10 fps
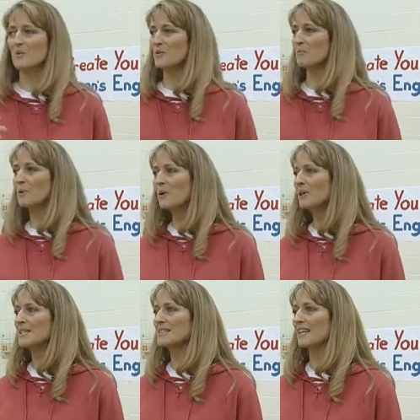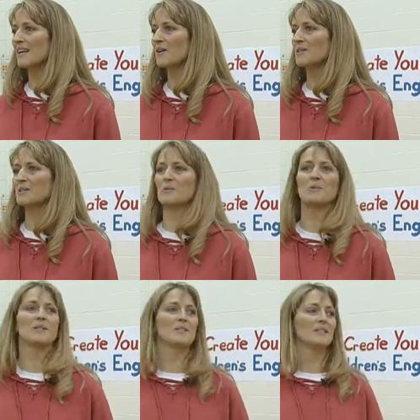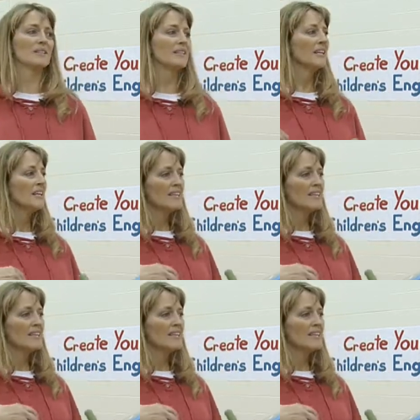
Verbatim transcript: know with the pulleys they always squeal and the